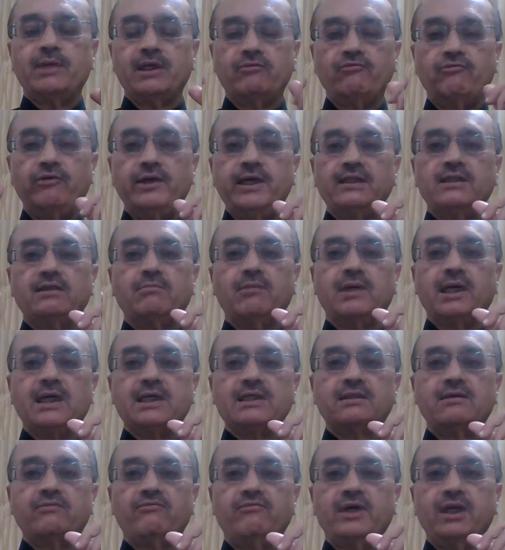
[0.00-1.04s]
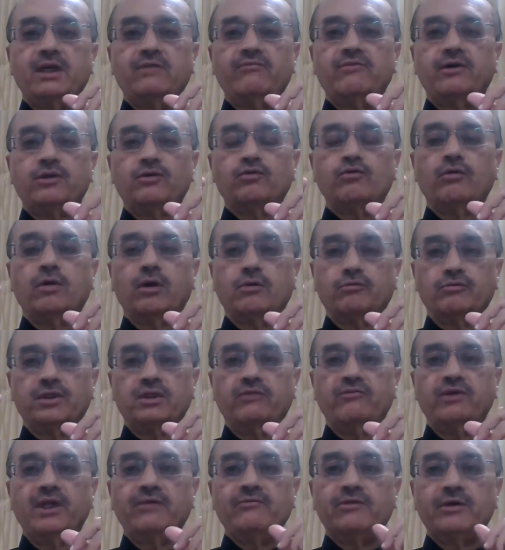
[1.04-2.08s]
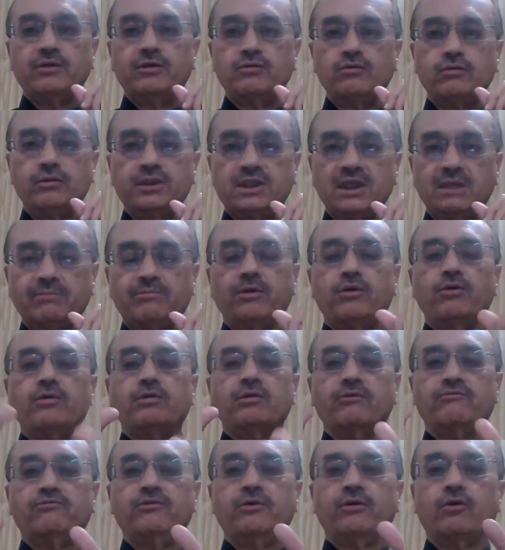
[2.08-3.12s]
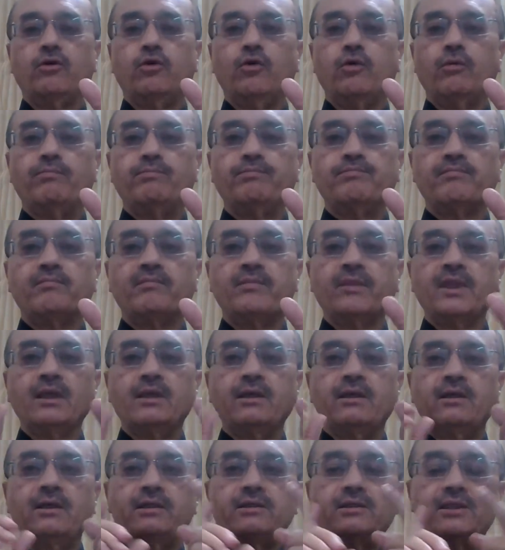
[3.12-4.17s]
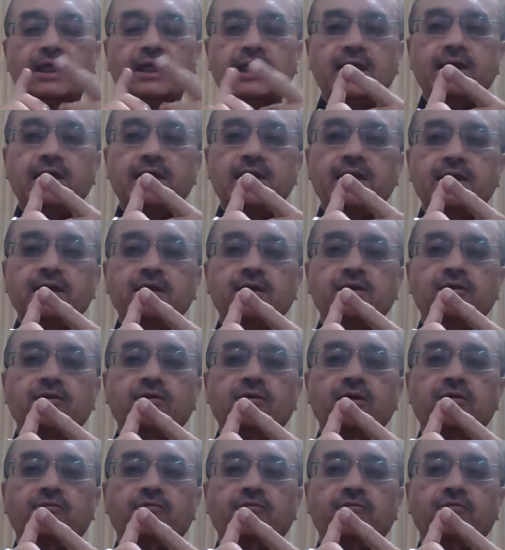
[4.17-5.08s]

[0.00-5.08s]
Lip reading: But wear the mask wherever you go out, whenever you step out of your home. Secondly,